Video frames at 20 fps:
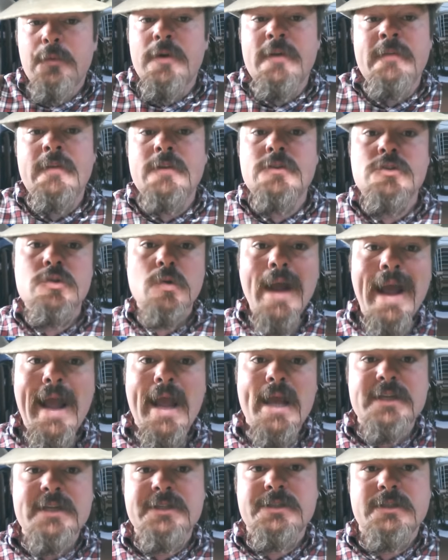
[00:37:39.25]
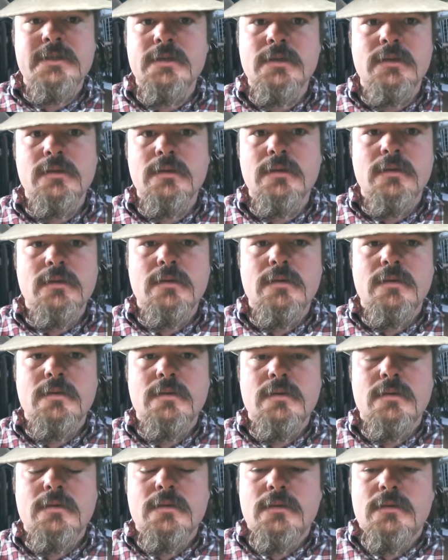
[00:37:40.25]
were in the trash.
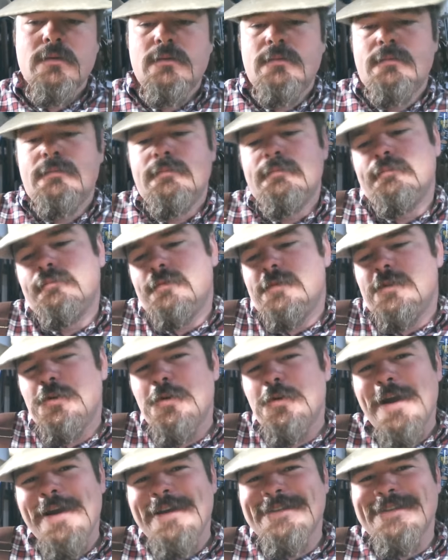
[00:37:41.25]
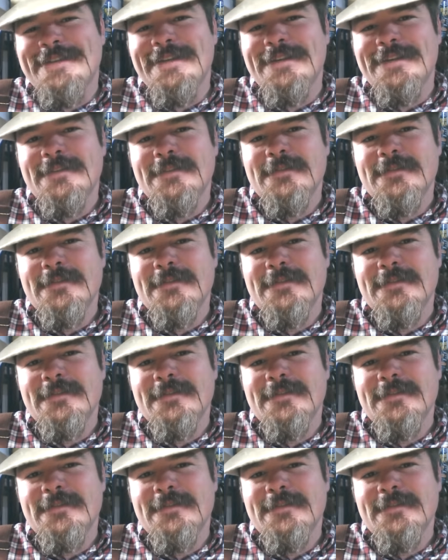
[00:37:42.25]
It's crazy.